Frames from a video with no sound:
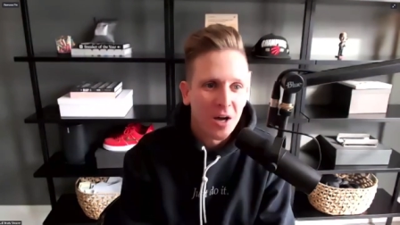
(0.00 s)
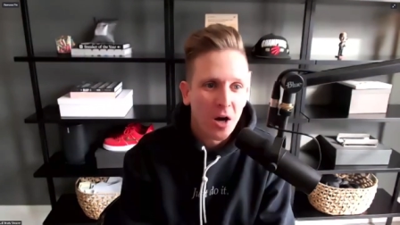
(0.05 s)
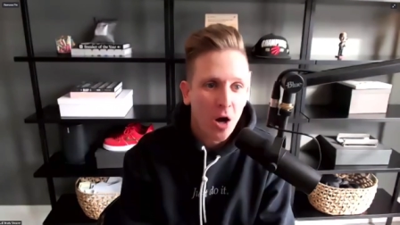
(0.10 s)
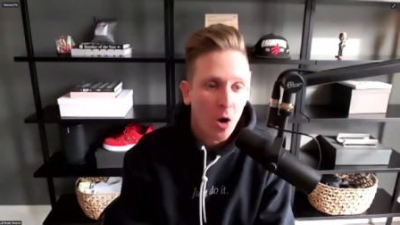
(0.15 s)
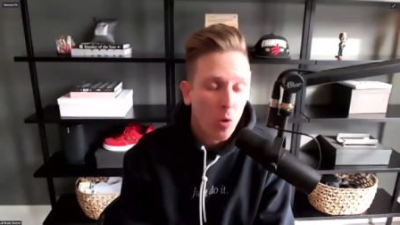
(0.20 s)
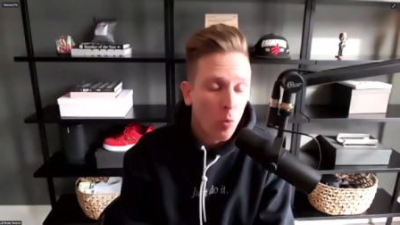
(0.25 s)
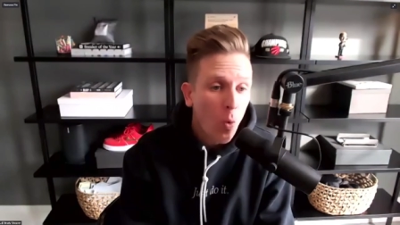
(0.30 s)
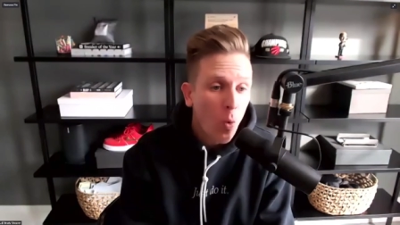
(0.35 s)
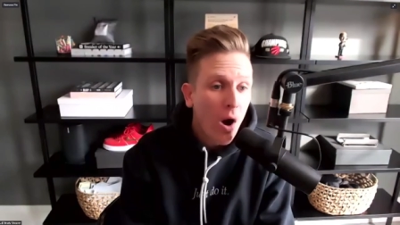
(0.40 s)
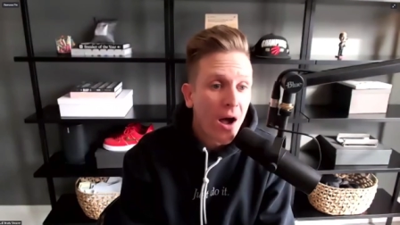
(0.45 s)

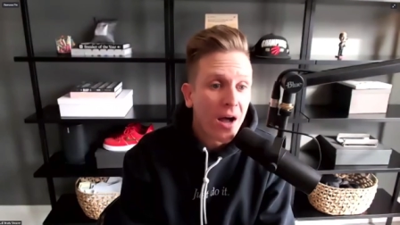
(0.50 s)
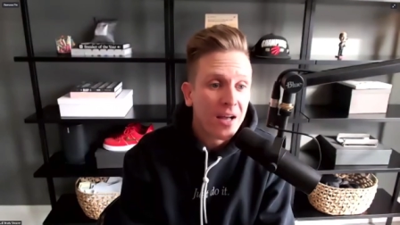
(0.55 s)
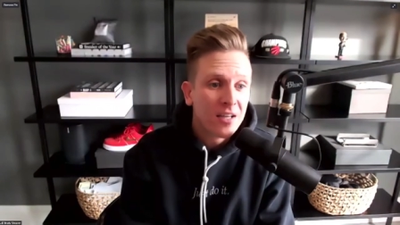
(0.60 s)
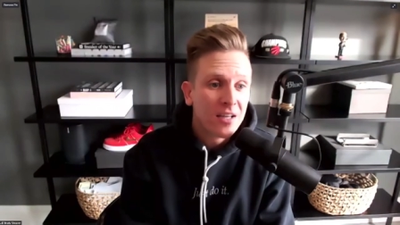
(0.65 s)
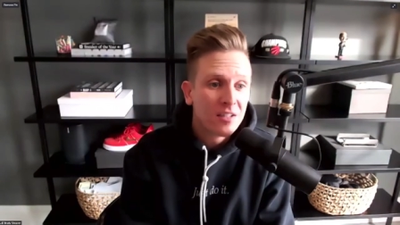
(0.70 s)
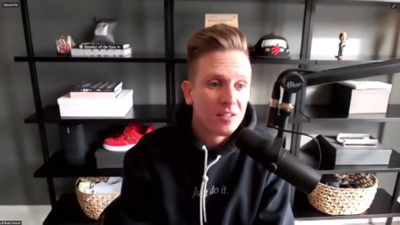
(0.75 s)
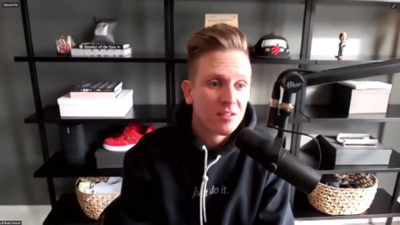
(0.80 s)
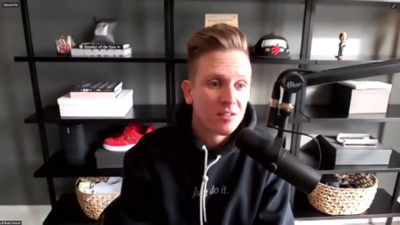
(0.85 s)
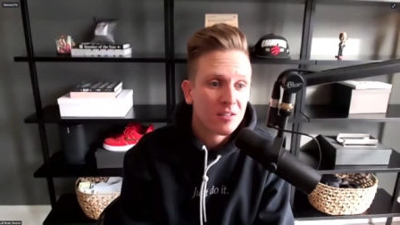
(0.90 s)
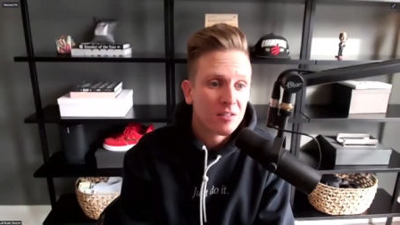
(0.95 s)
a
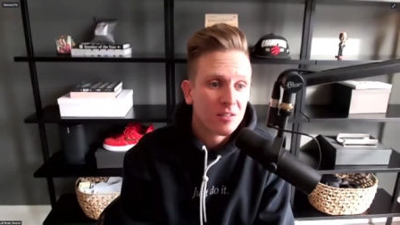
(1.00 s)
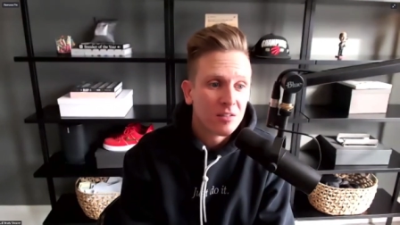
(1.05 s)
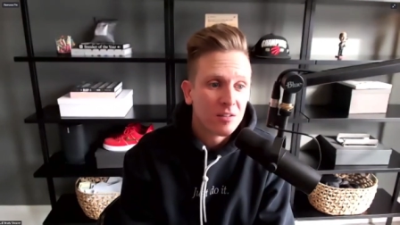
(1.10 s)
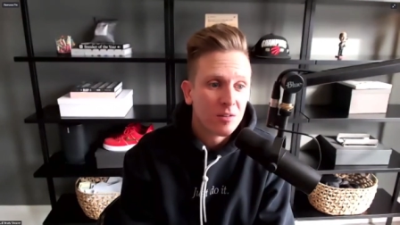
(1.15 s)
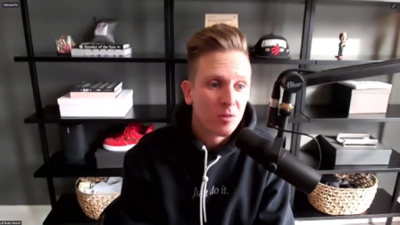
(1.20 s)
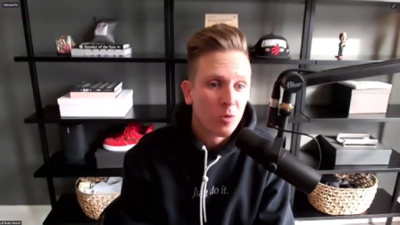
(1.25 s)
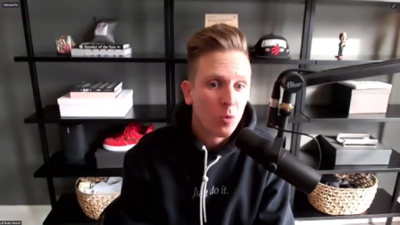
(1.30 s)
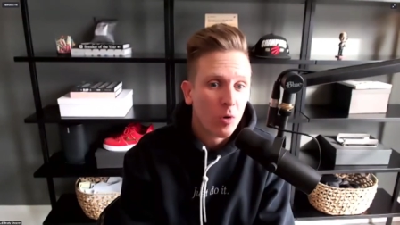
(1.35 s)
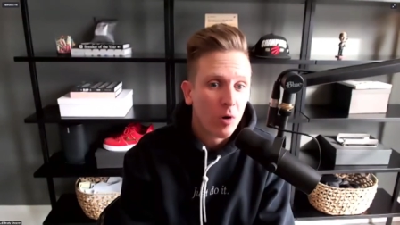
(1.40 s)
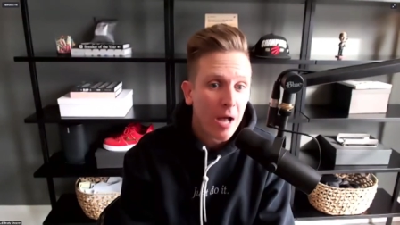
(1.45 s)
wise
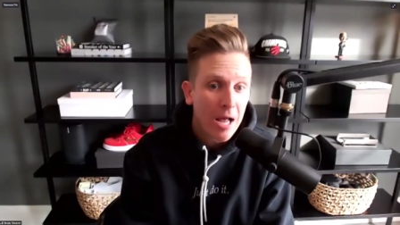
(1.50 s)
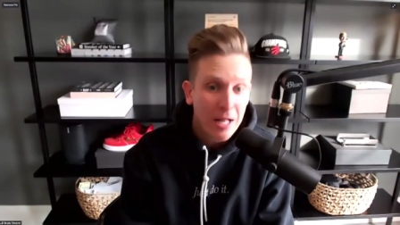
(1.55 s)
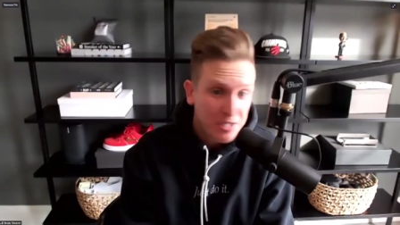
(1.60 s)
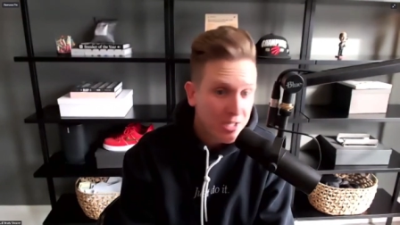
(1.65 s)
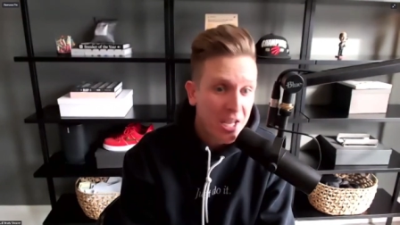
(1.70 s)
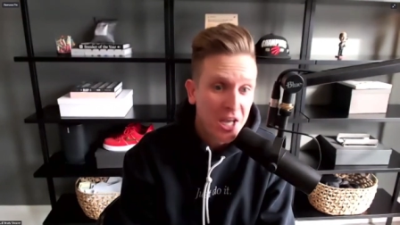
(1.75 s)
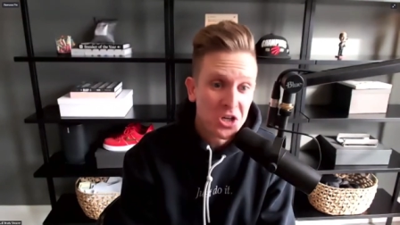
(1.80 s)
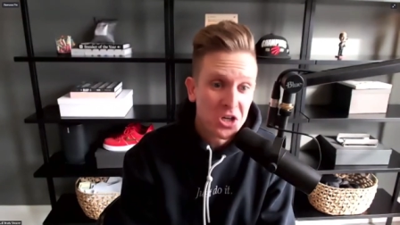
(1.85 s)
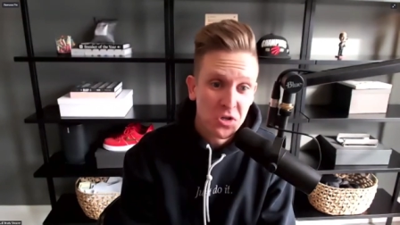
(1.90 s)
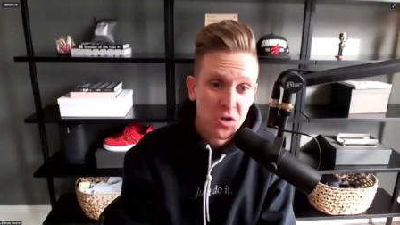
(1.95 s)

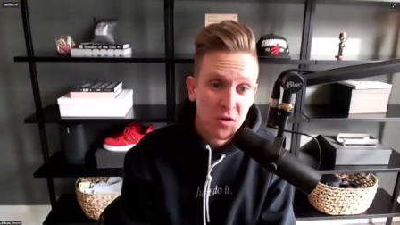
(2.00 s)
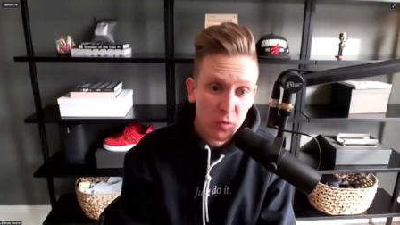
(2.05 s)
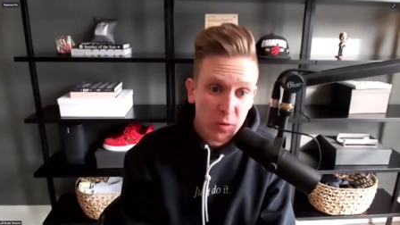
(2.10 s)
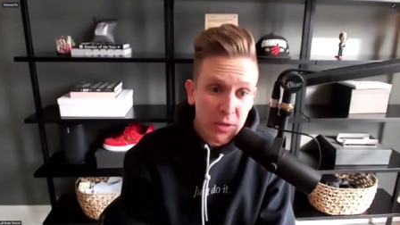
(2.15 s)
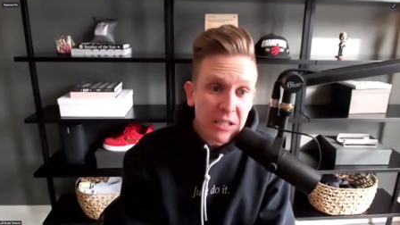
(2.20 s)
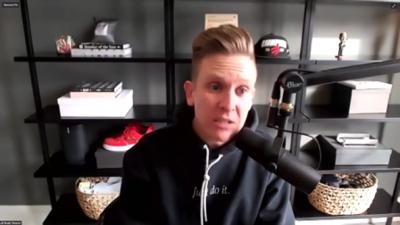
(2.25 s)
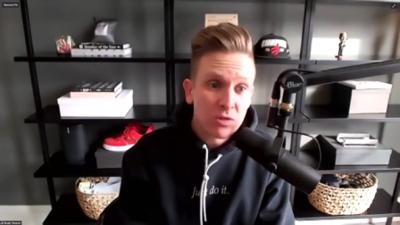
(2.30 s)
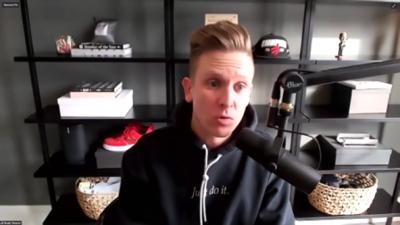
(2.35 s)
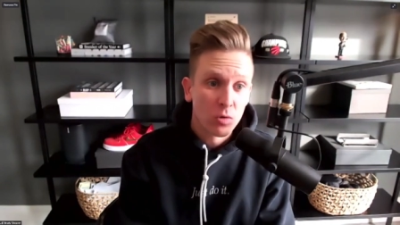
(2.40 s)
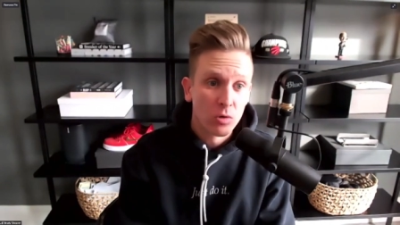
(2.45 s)
allocation of
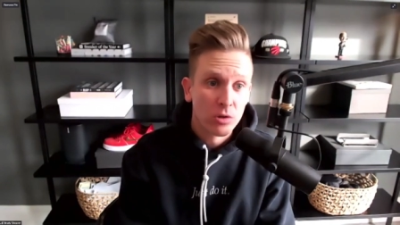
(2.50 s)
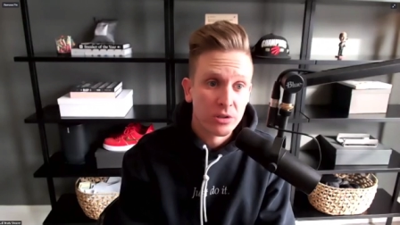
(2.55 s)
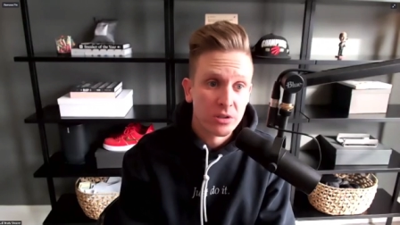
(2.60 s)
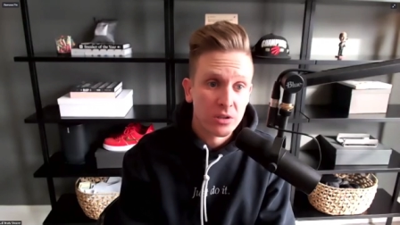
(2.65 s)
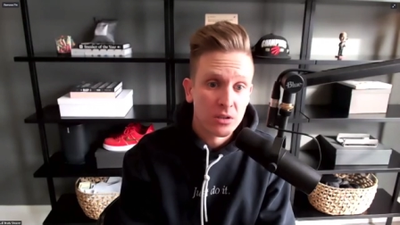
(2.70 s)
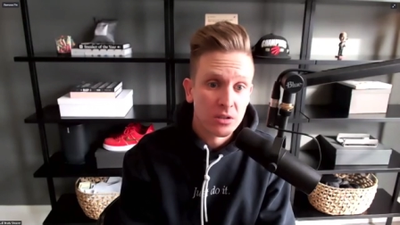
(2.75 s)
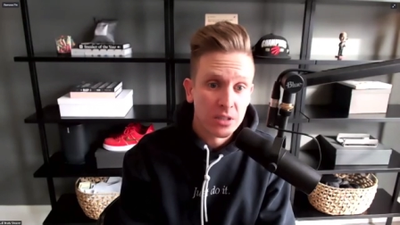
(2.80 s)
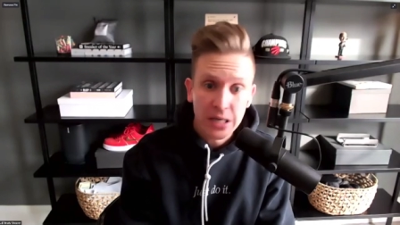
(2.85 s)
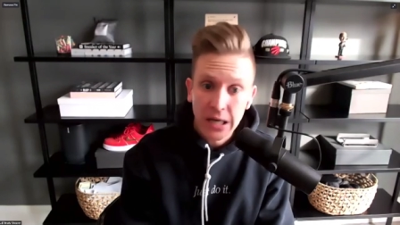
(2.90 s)
resources.